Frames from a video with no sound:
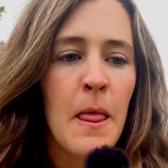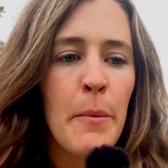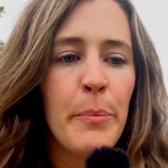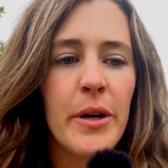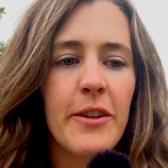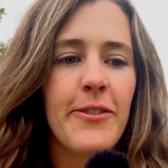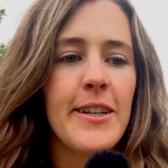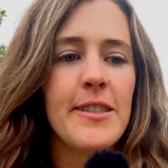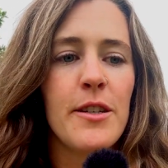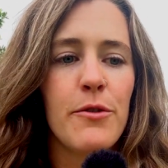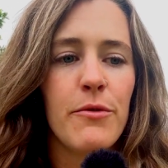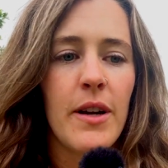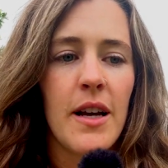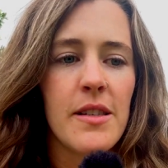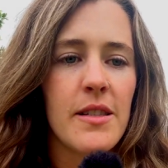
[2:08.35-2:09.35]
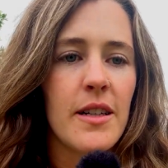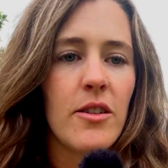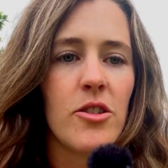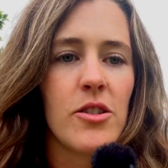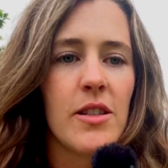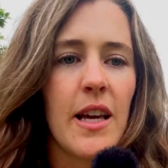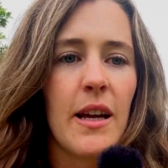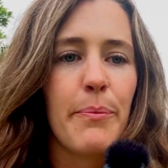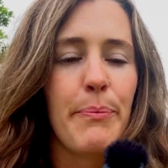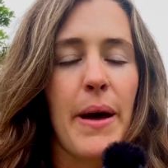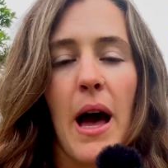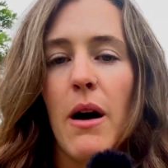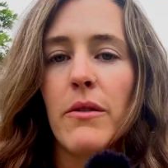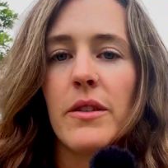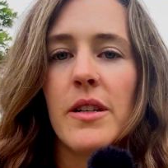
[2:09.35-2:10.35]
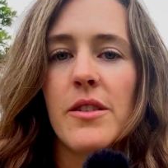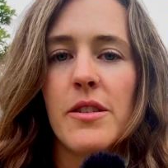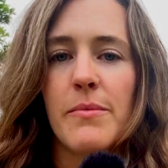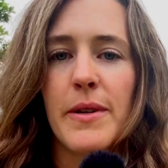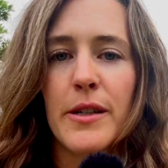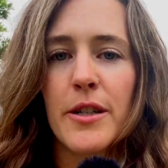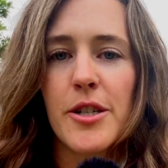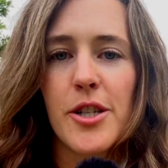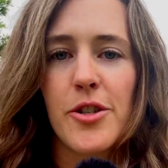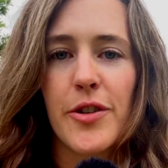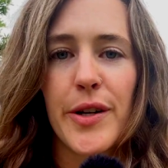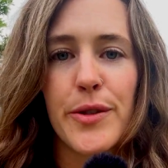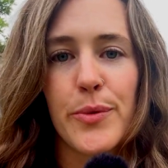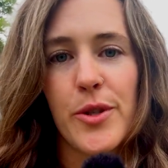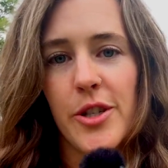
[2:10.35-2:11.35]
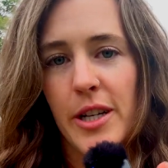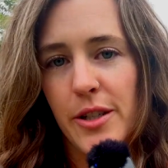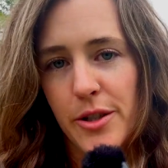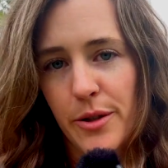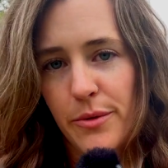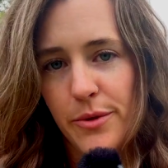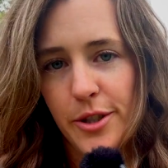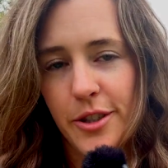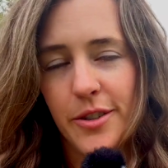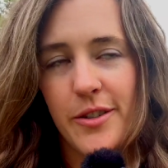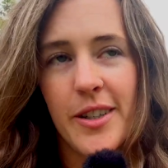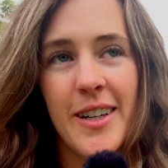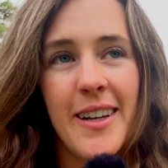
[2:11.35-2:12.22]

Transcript: But if I didn't rest and I just pounded some energy drinks, which I don't do,